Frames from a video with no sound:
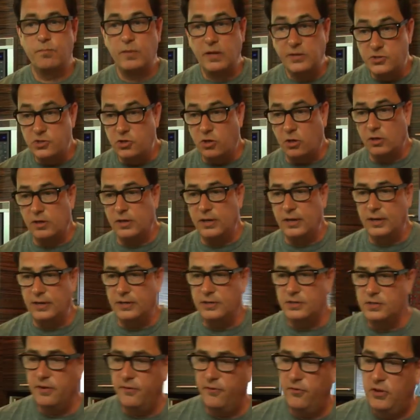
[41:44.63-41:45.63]
That's all it
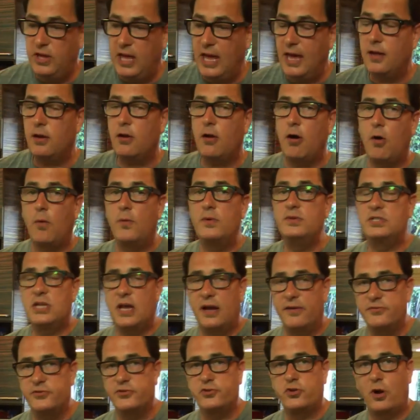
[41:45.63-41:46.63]
is. If you can't always
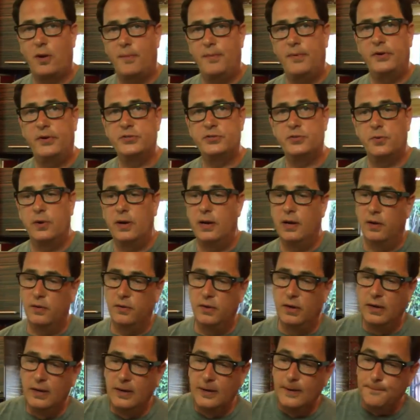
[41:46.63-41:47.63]
have strawberries
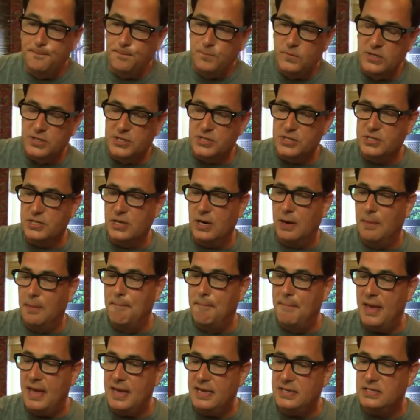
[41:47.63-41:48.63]
around, this is an
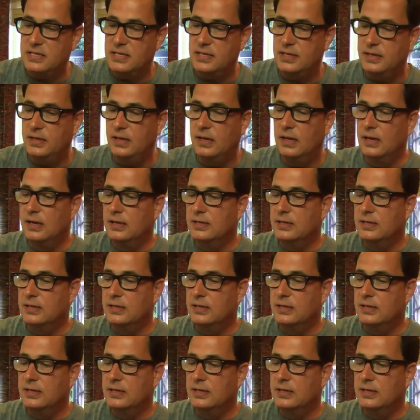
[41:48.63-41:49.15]
amazing,